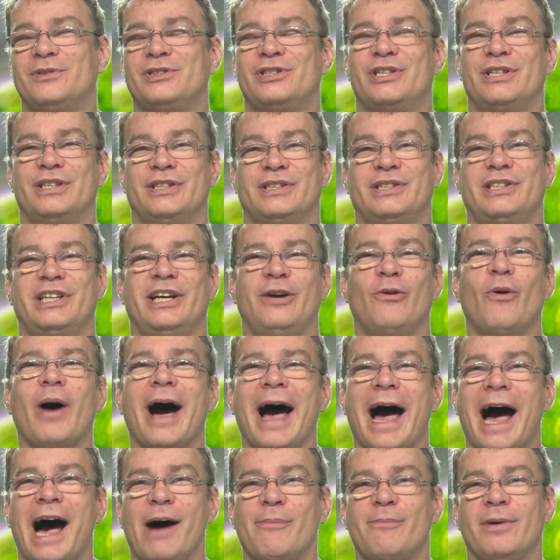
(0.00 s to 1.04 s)
to see what
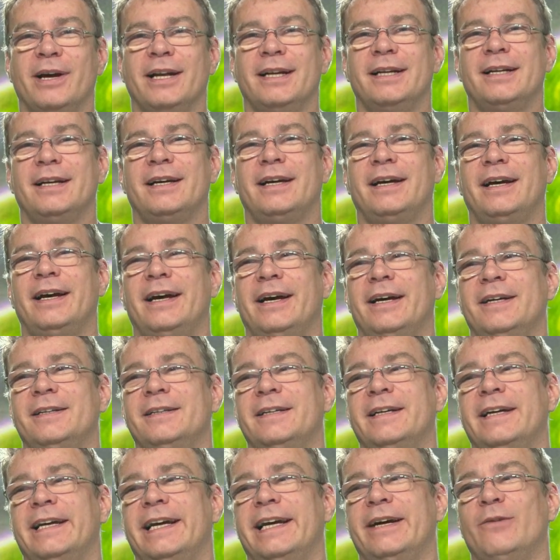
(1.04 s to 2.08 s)
happened, and
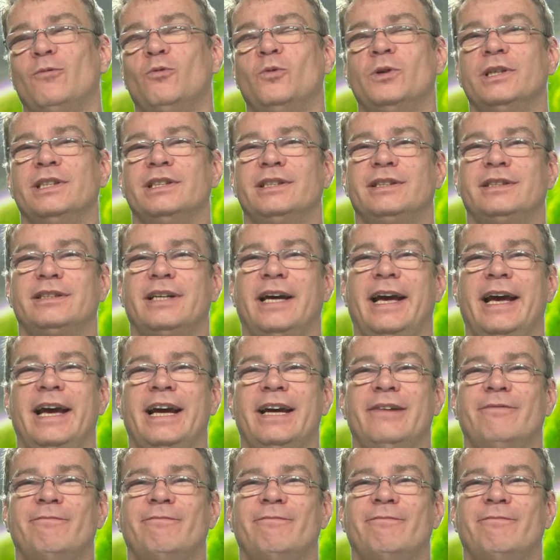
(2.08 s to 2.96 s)
it was a